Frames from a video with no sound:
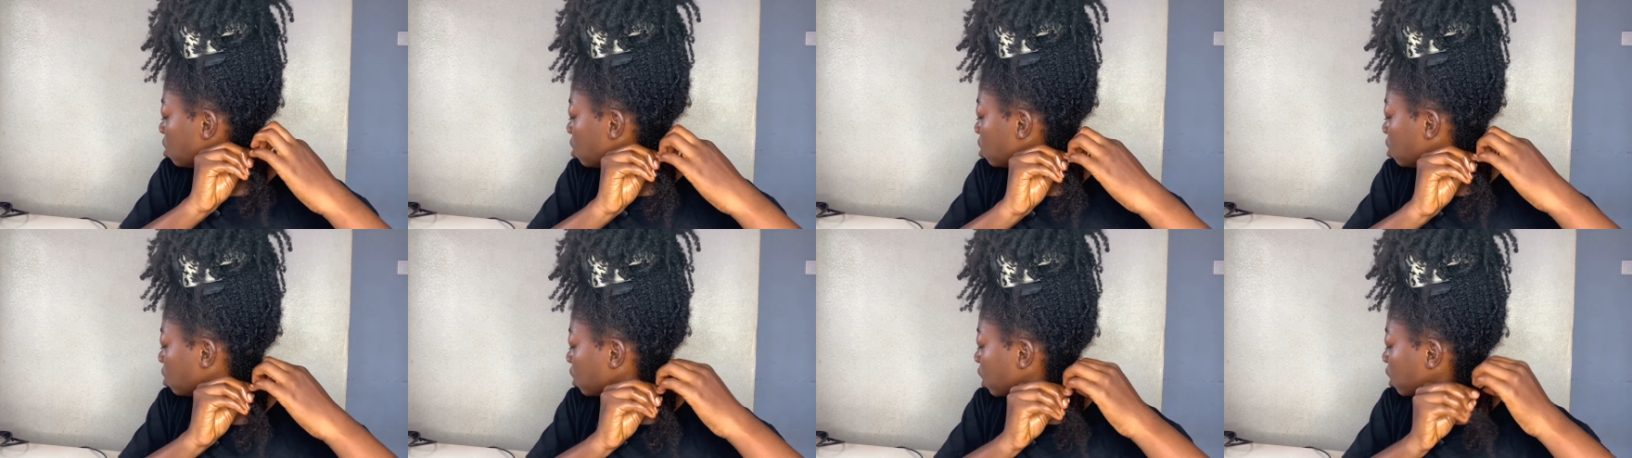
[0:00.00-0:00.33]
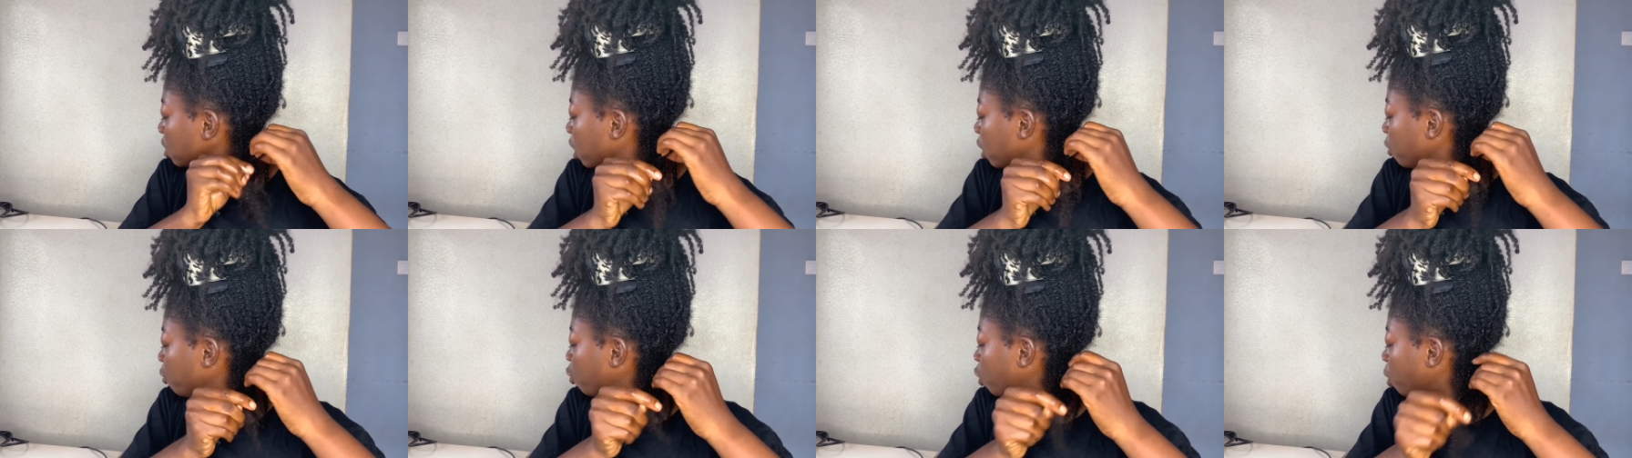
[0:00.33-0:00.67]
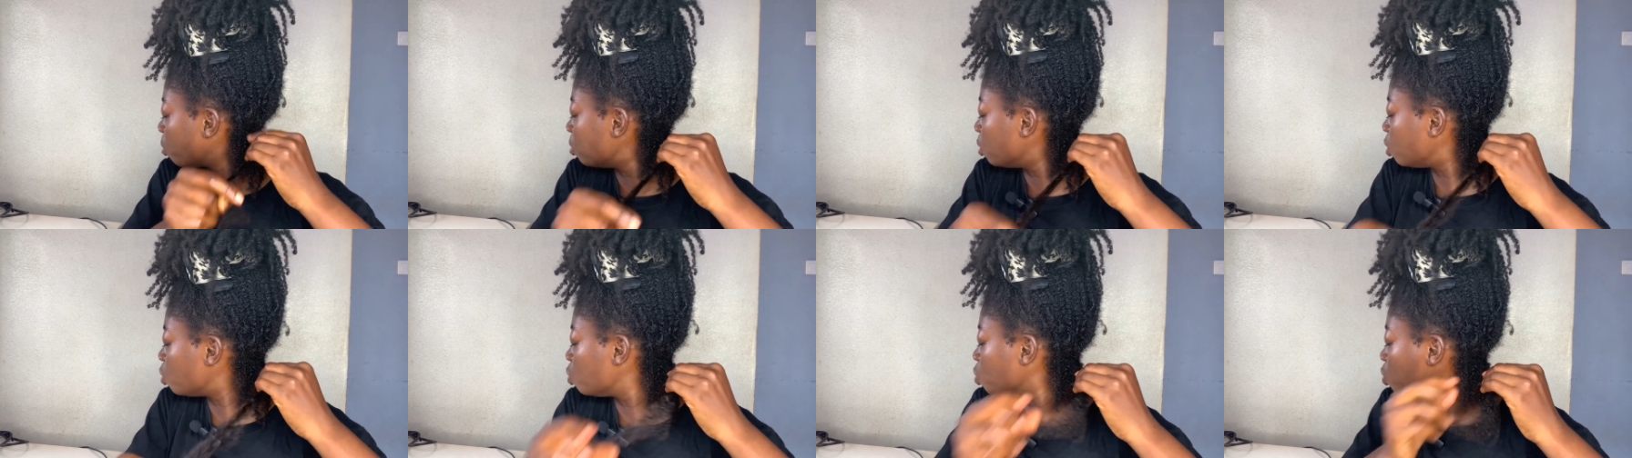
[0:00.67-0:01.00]
started
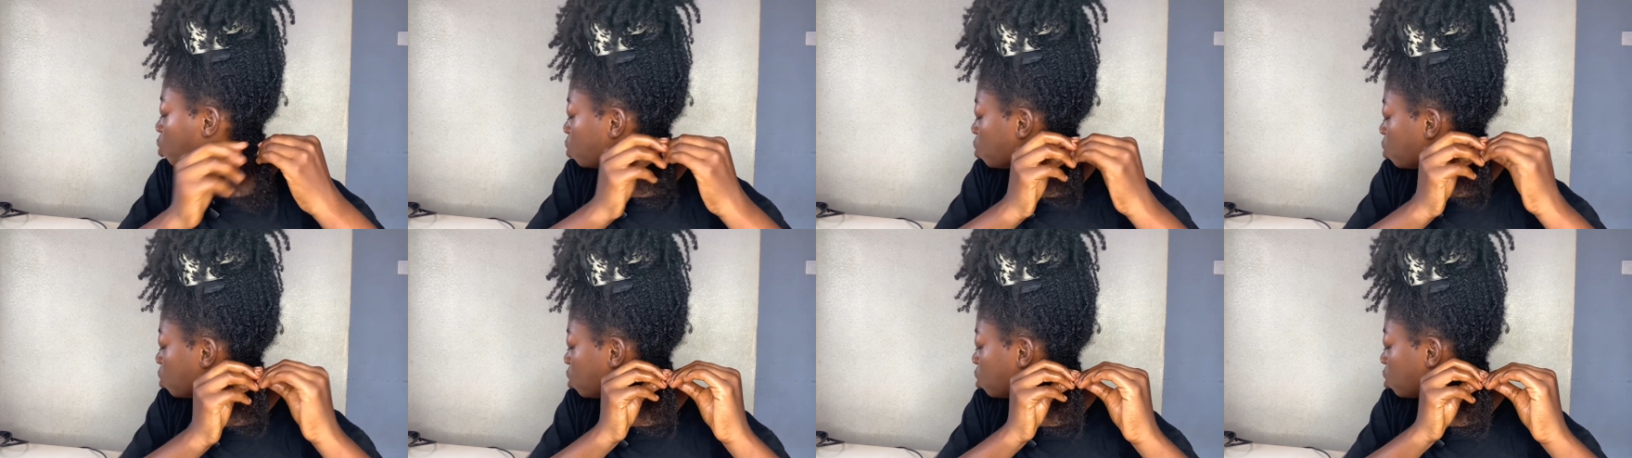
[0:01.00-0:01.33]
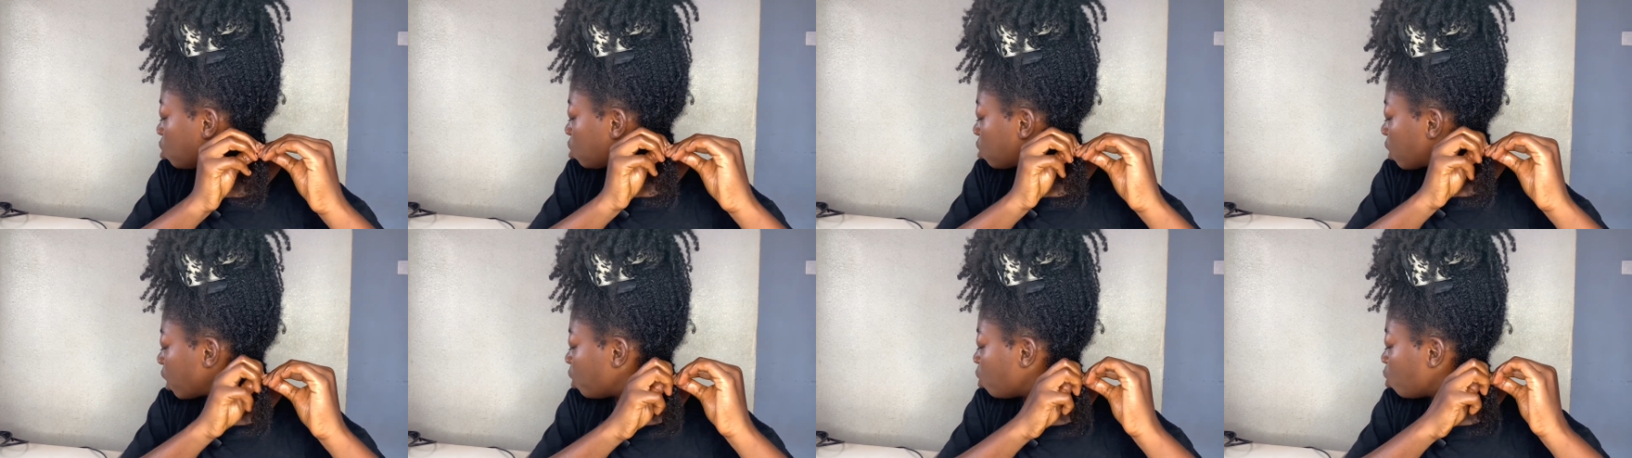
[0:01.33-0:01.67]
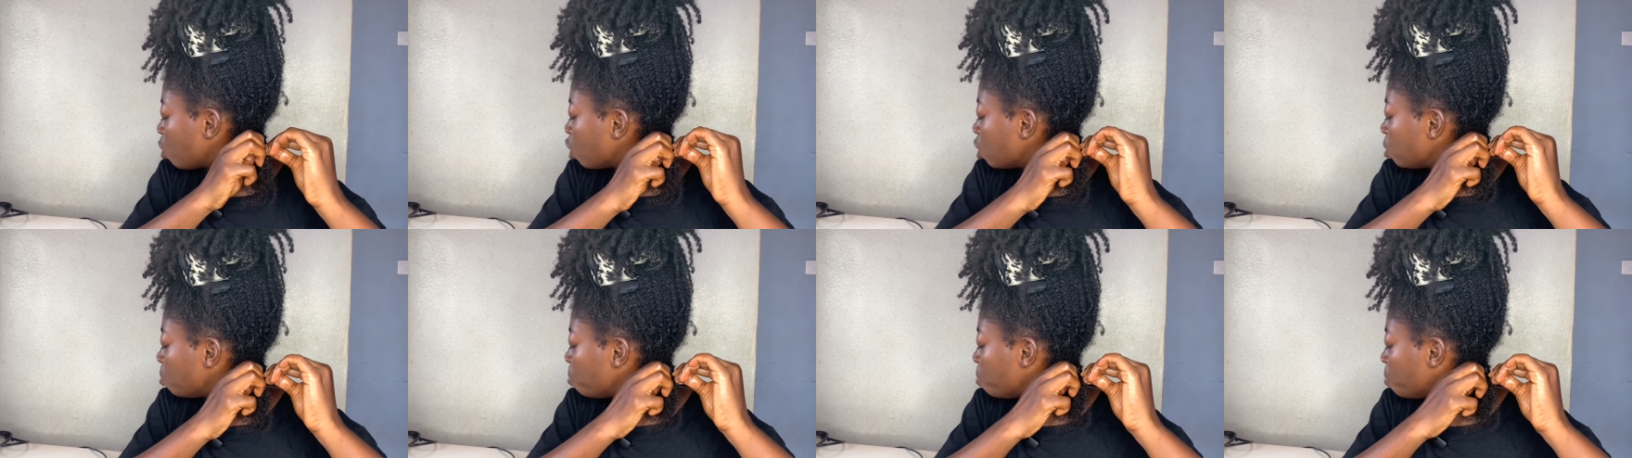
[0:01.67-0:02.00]
from the root and
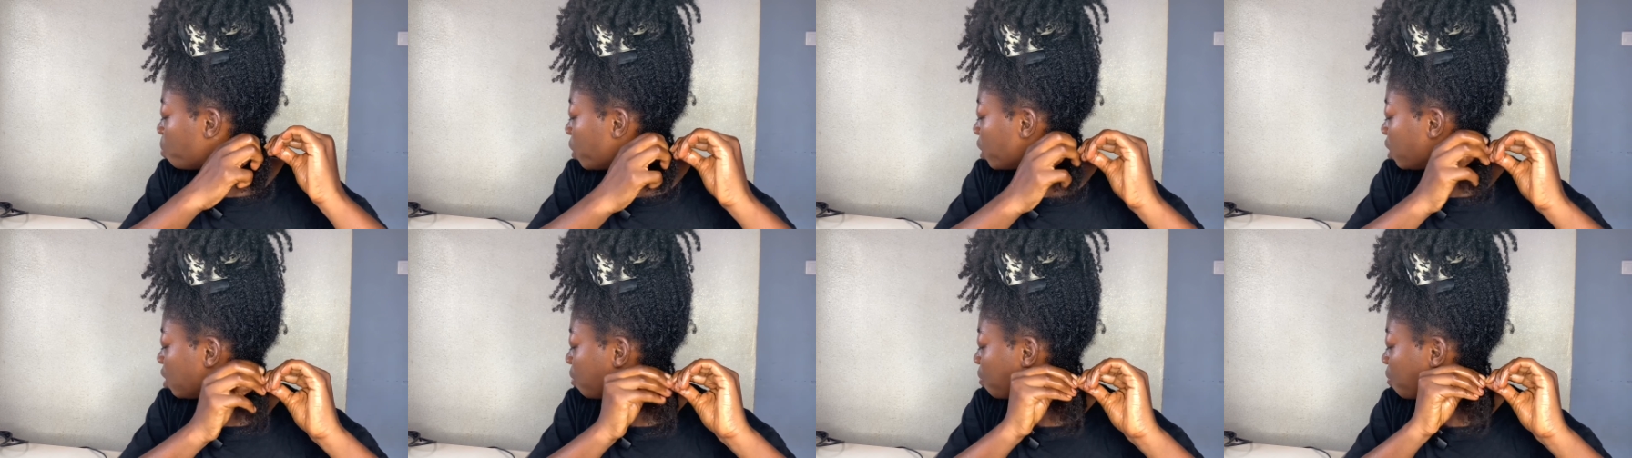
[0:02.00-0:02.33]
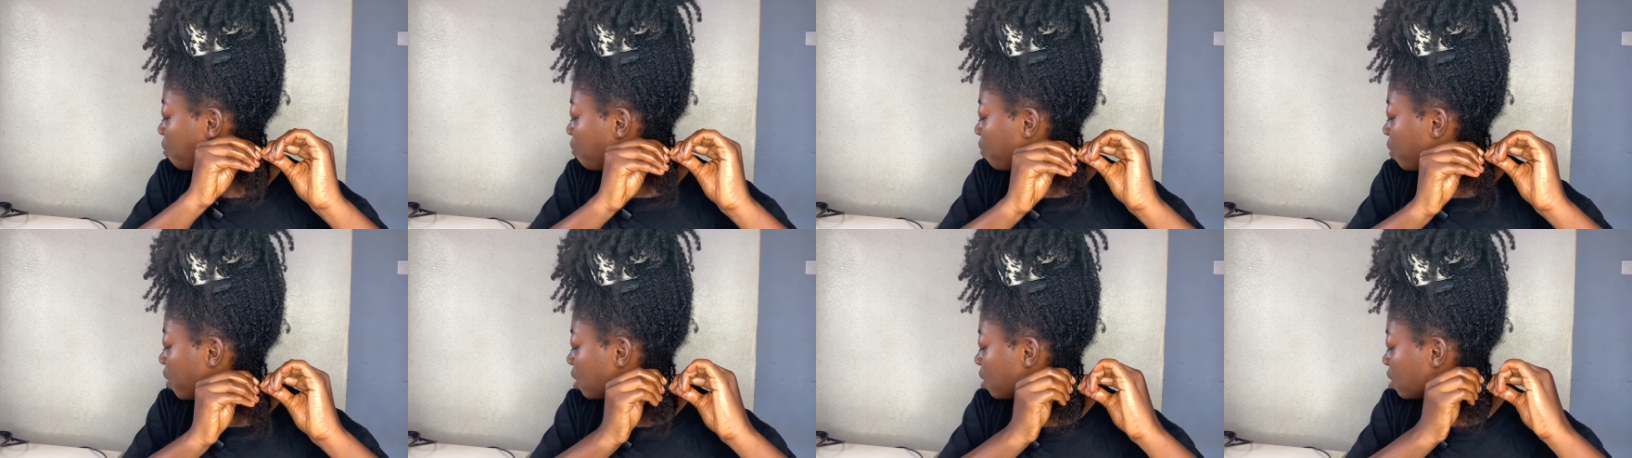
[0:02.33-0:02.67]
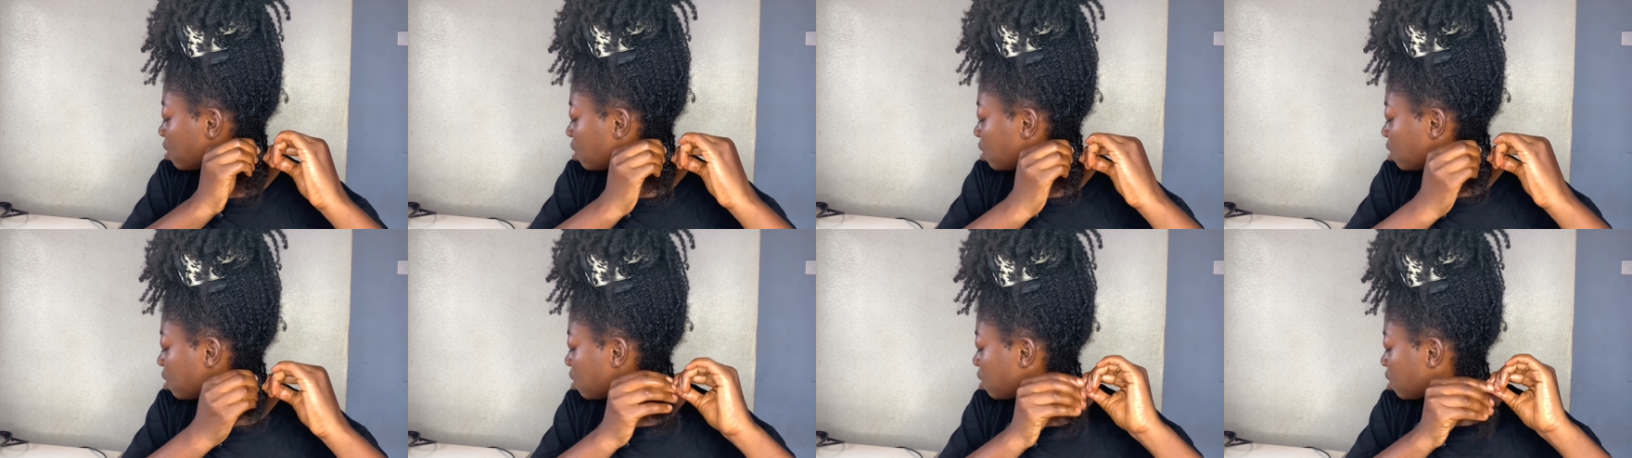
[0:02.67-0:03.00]
not braiding
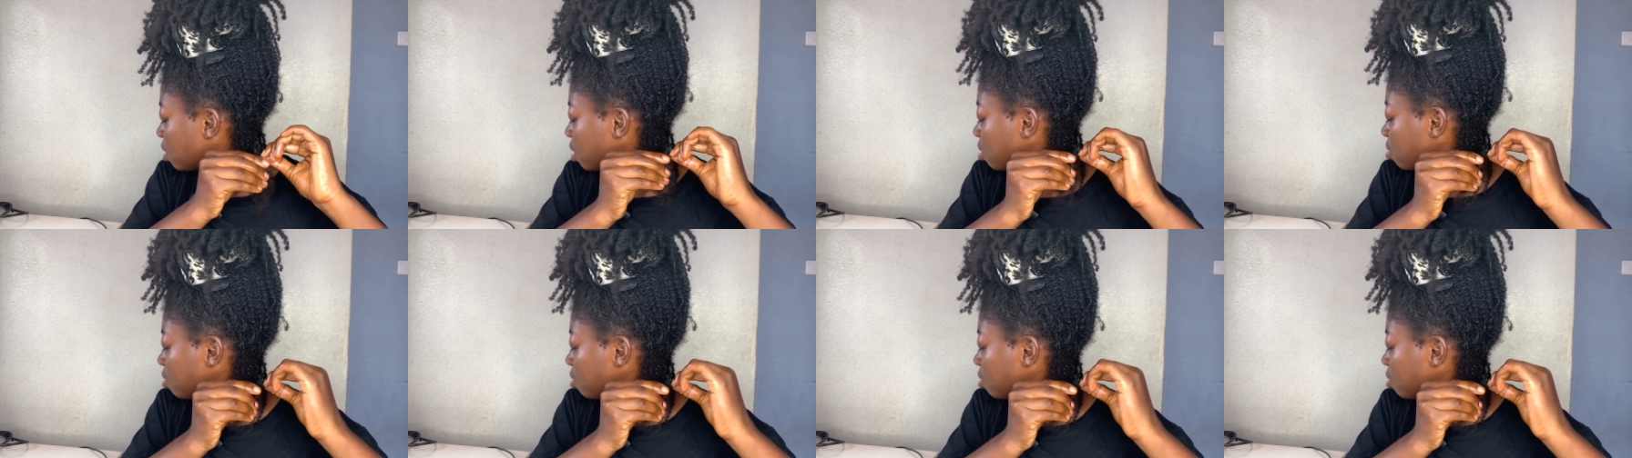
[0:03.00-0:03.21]
first.